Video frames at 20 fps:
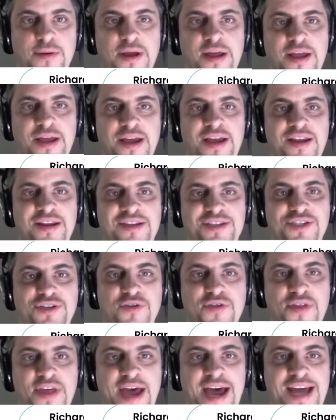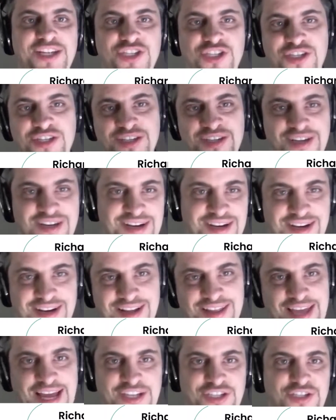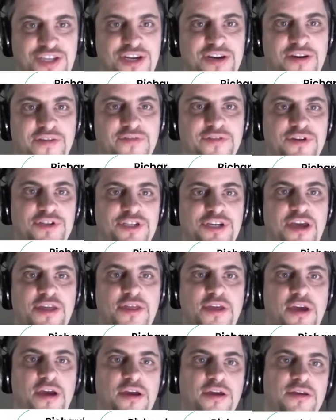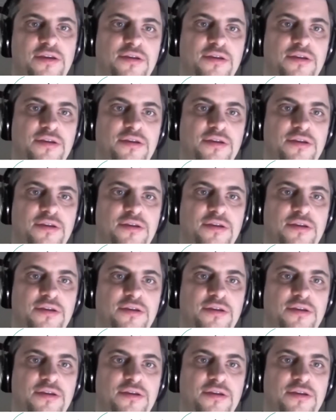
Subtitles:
And so that's the difference, I think.